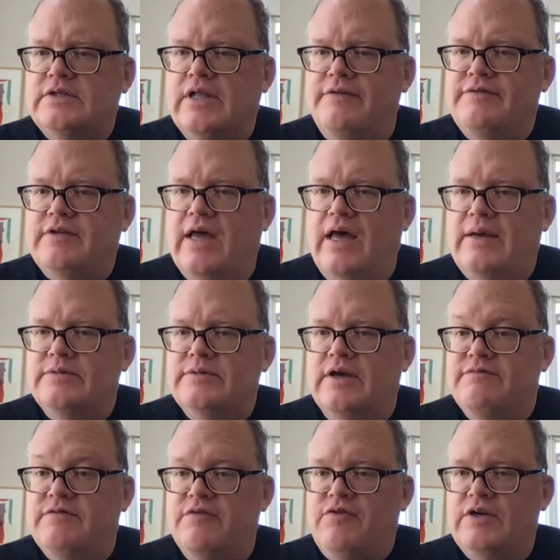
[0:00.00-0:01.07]
lifetimes
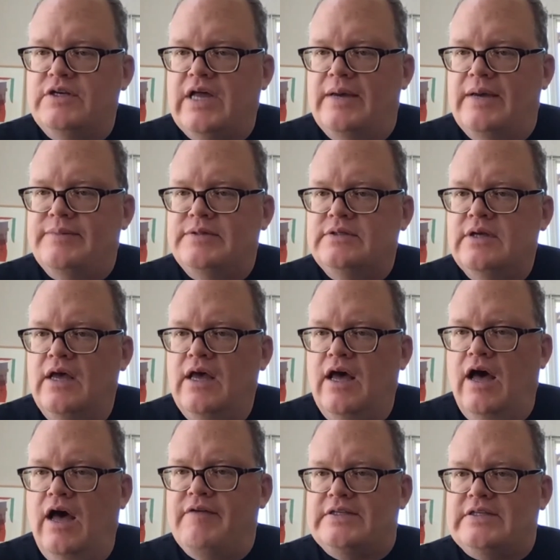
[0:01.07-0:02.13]
of different types
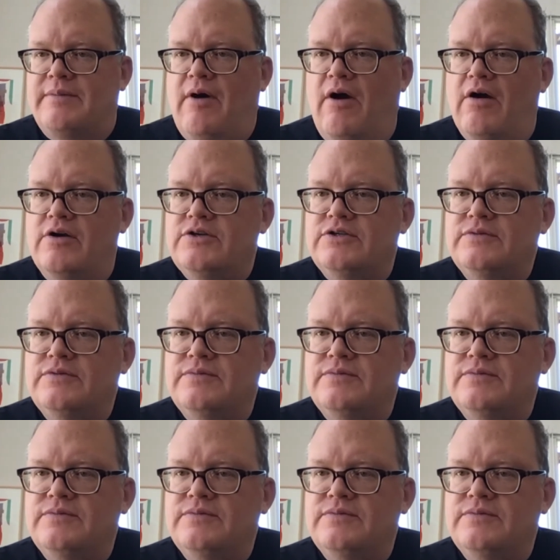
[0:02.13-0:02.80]
of SMRs?